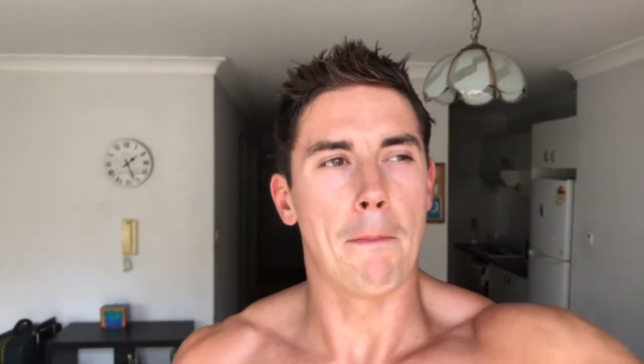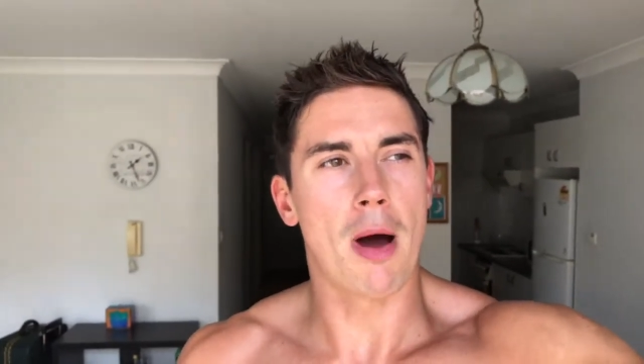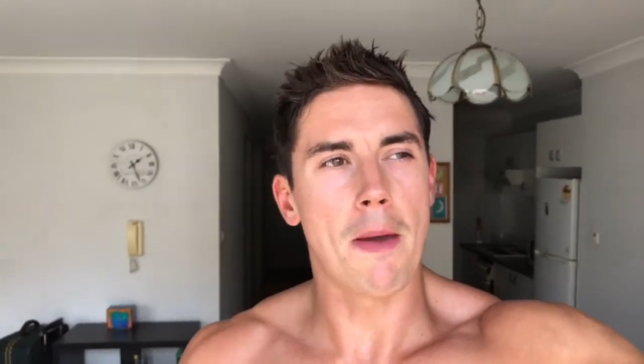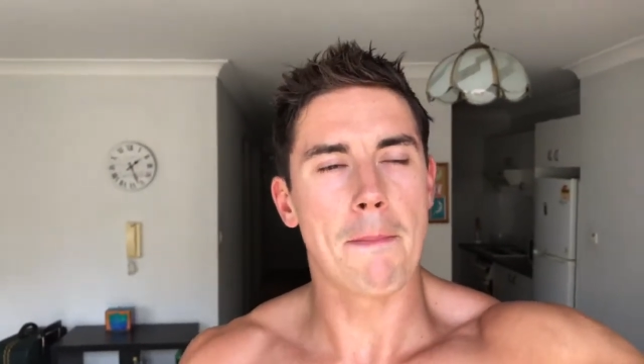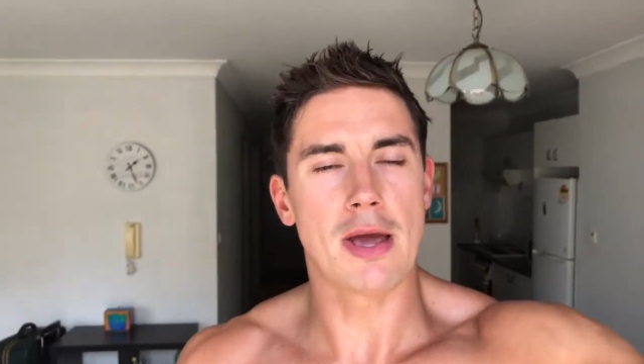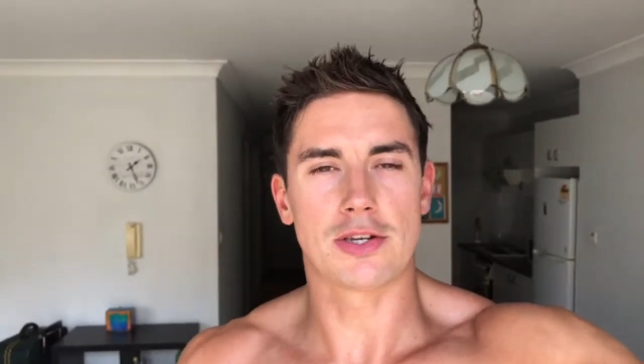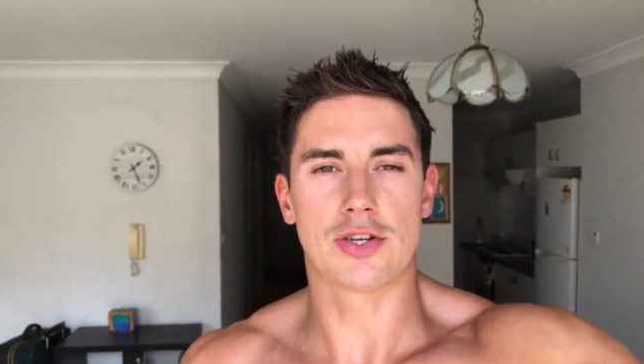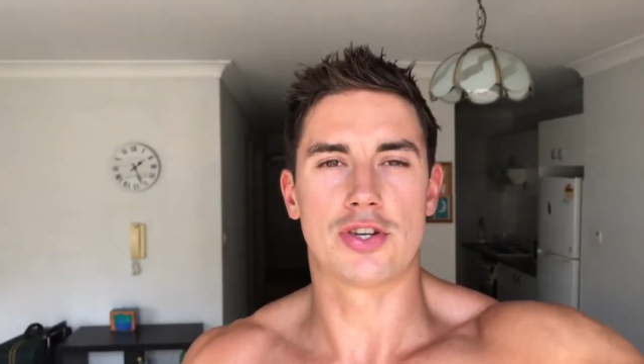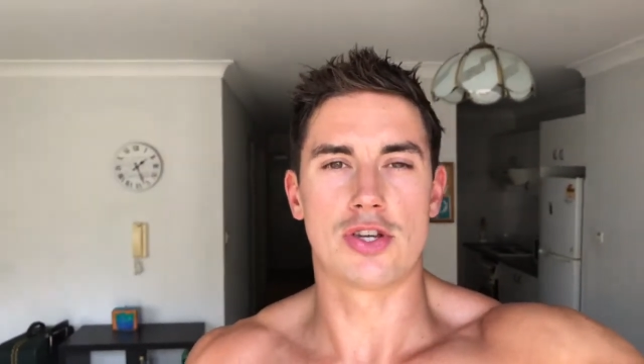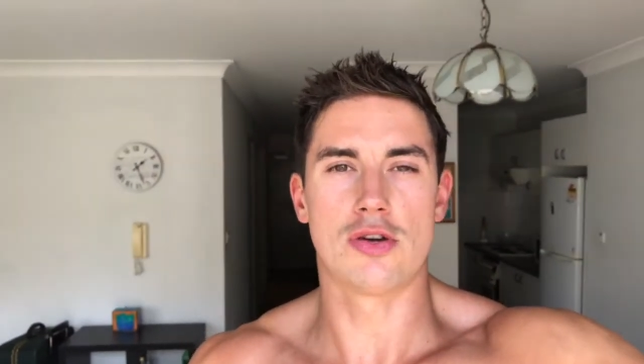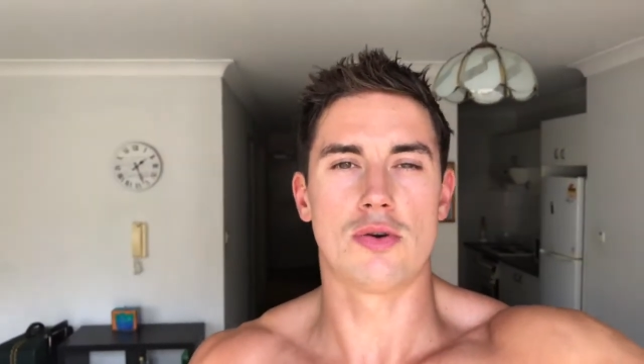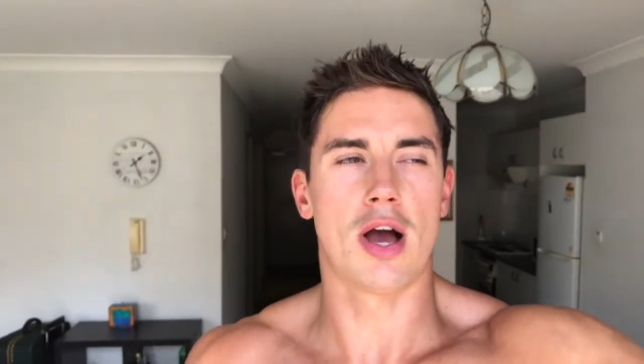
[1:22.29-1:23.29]
my message
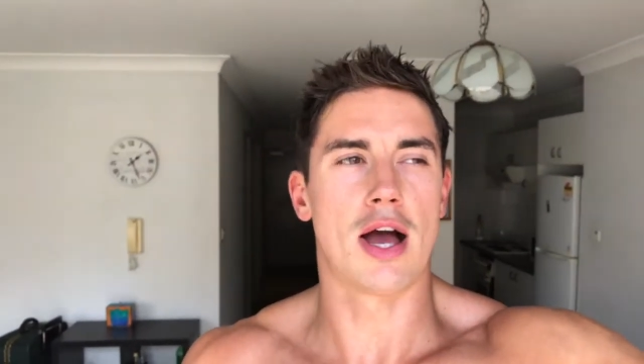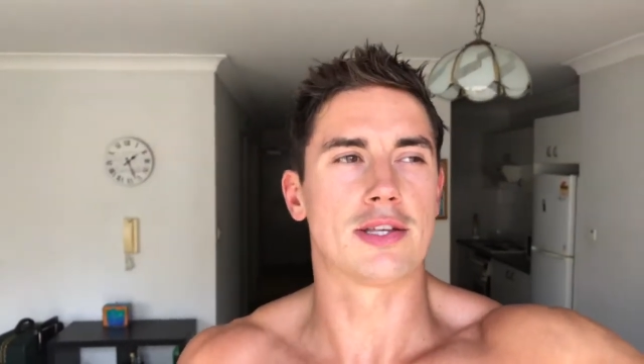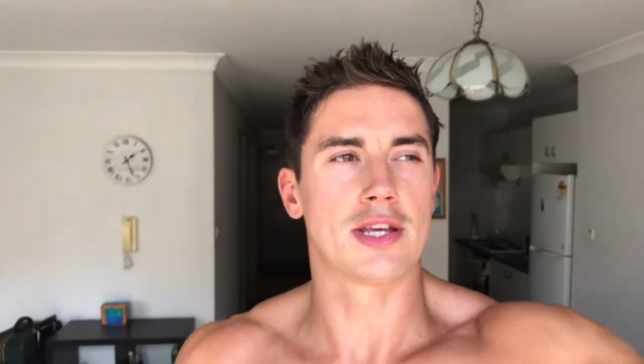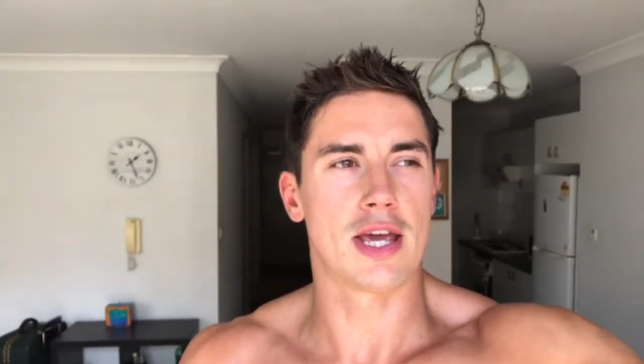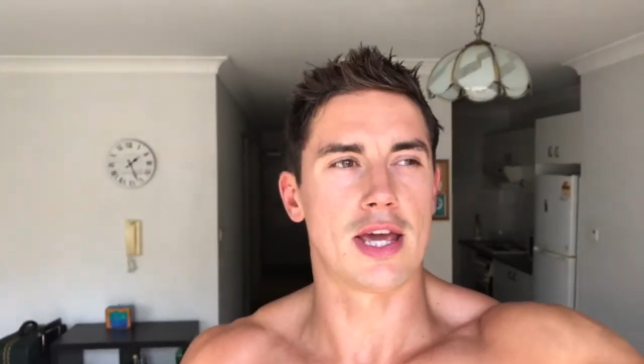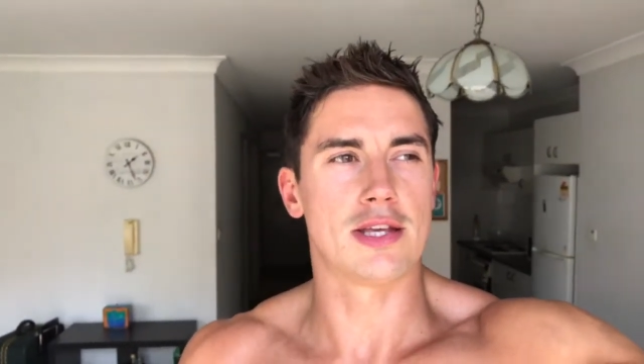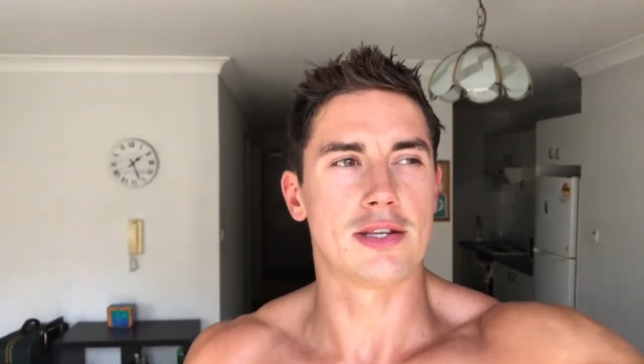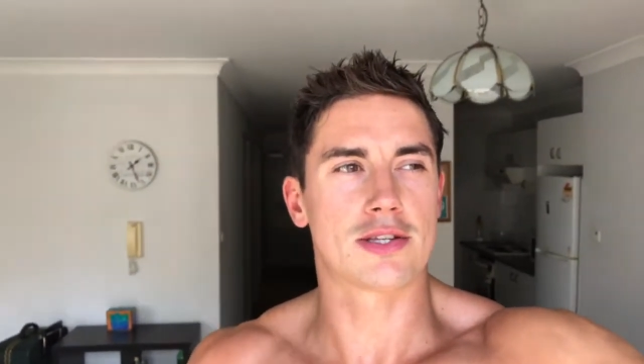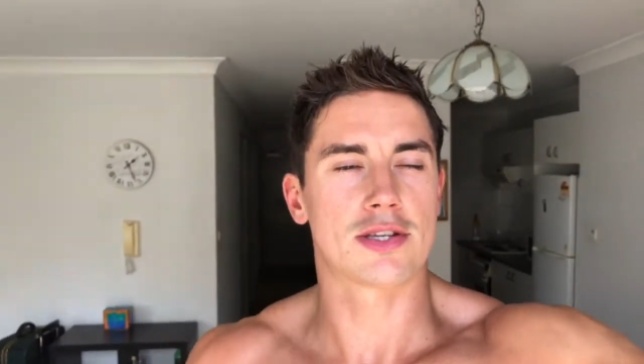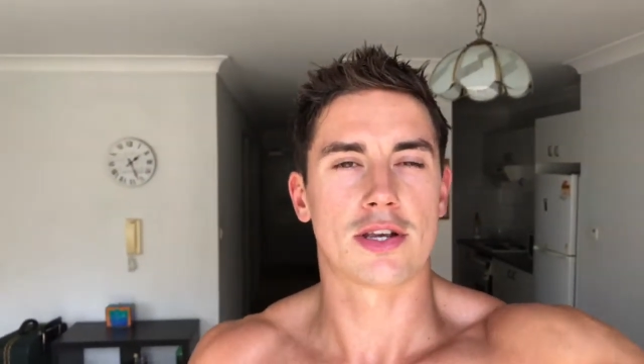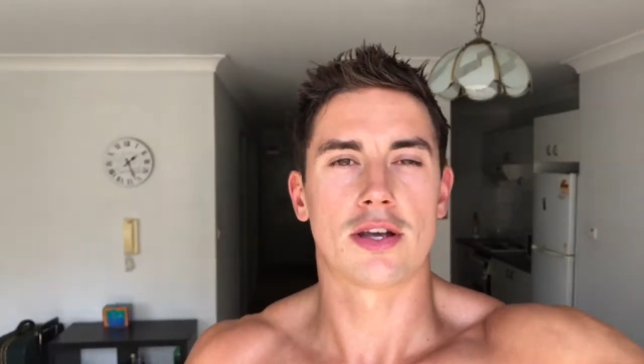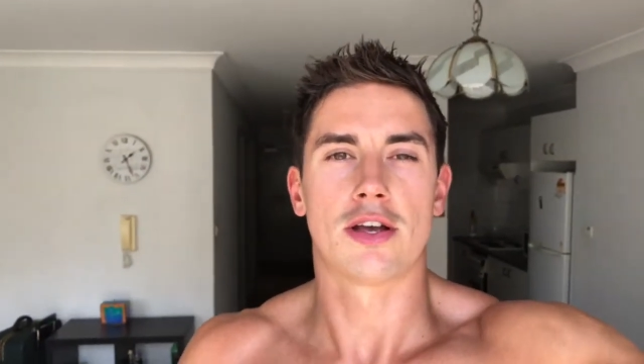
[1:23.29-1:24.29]
to you guys
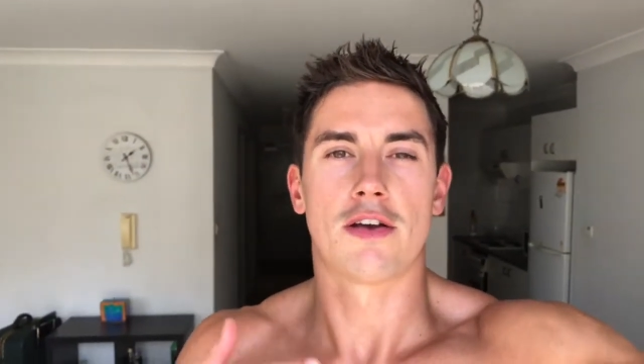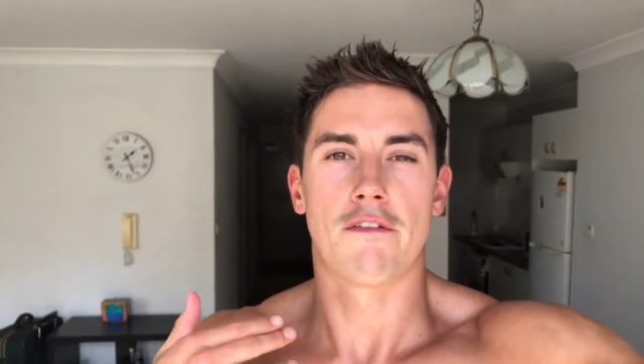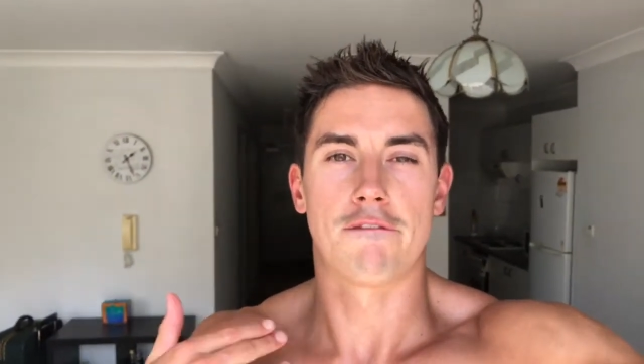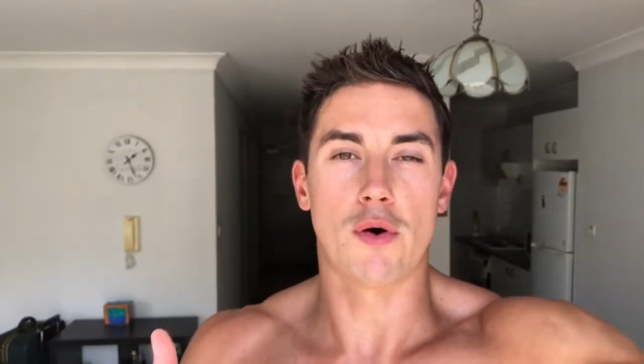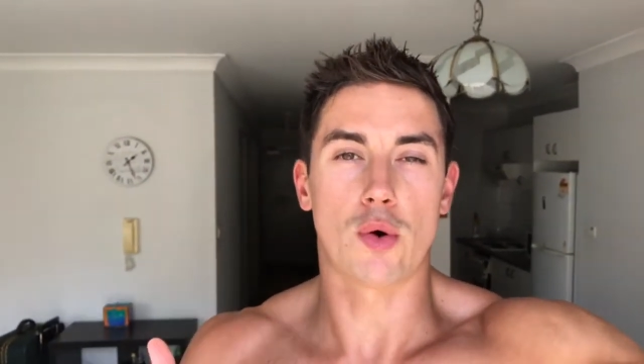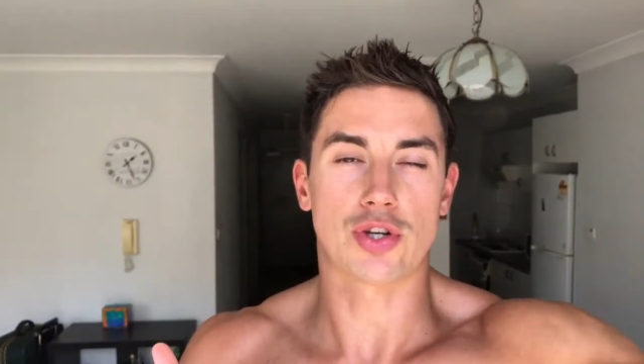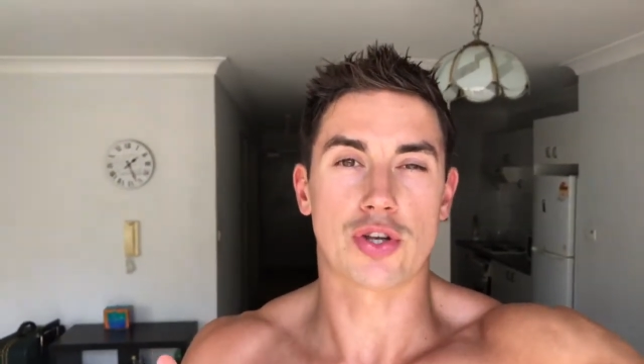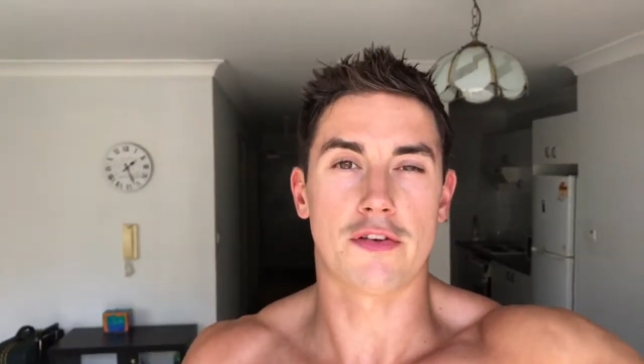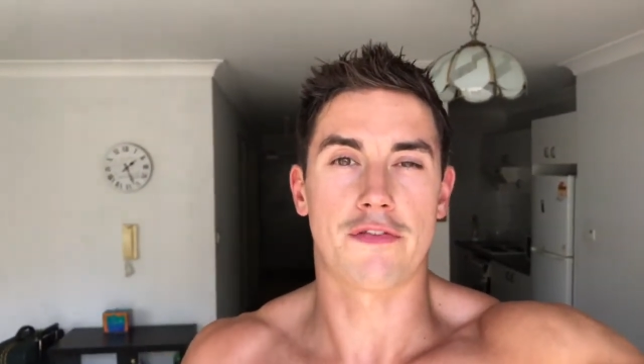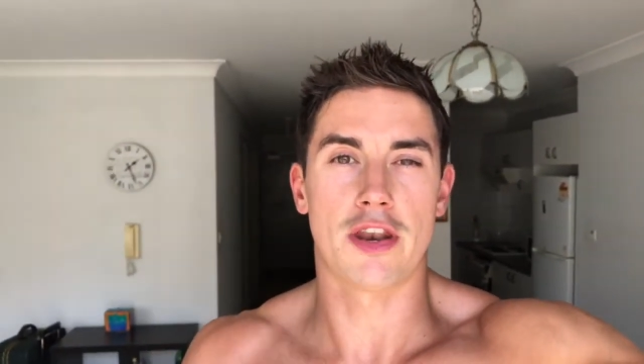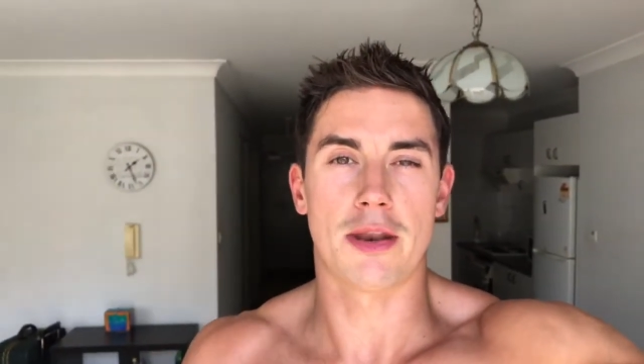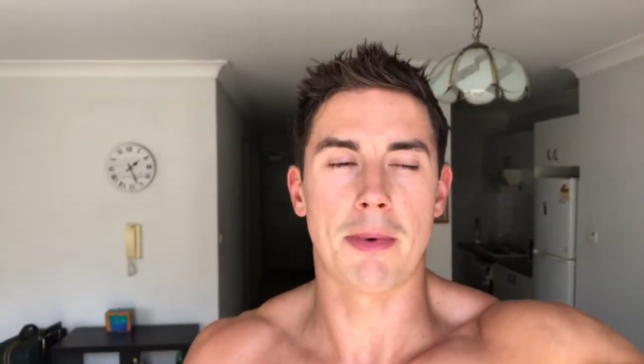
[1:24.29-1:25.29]
is focus on
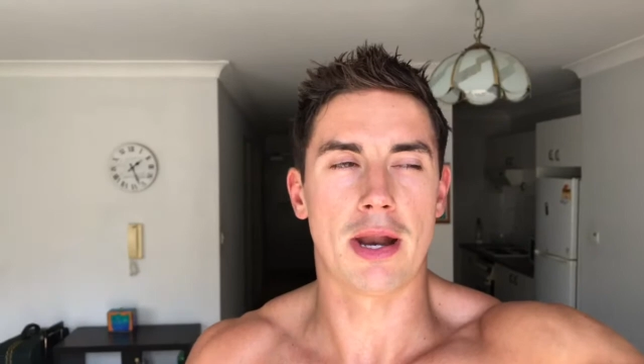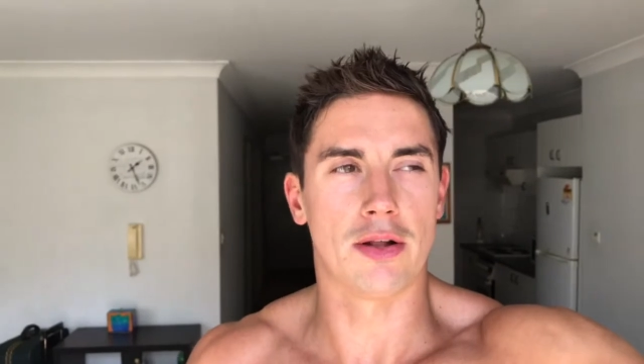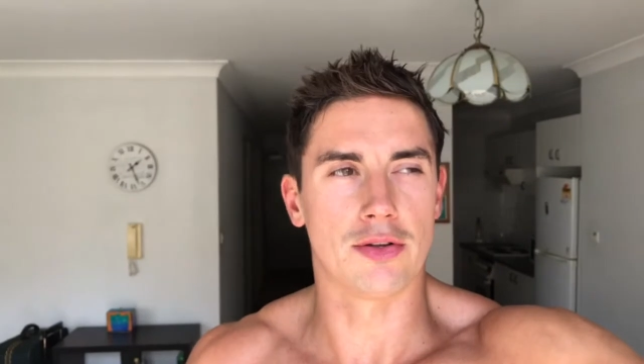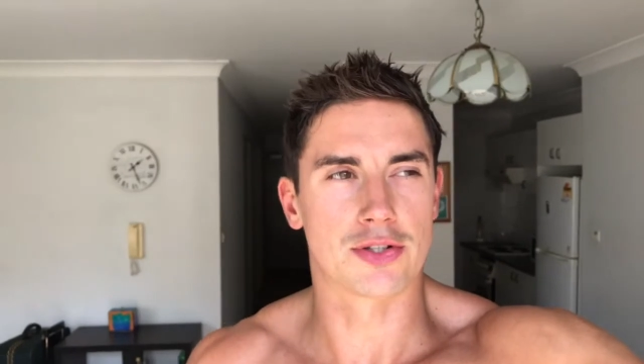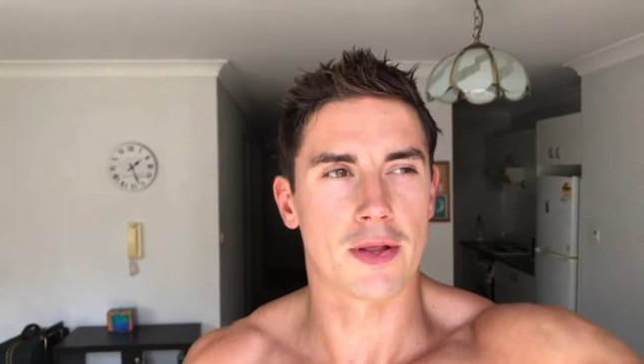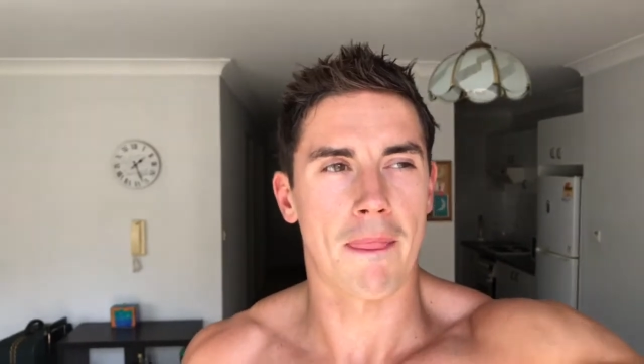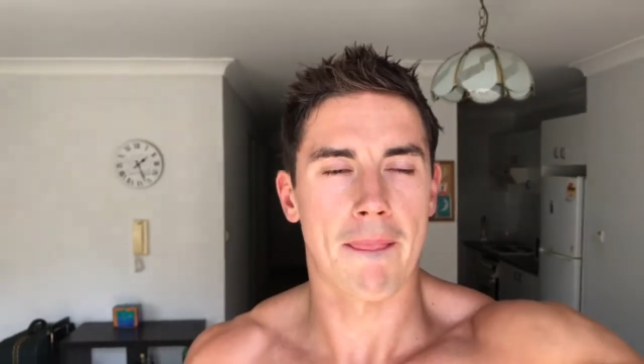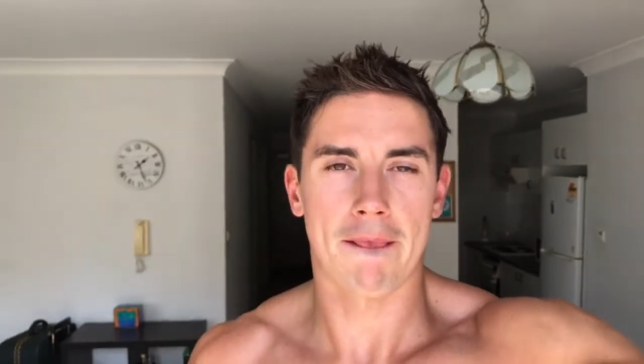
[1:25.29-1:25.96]
the fundamentals.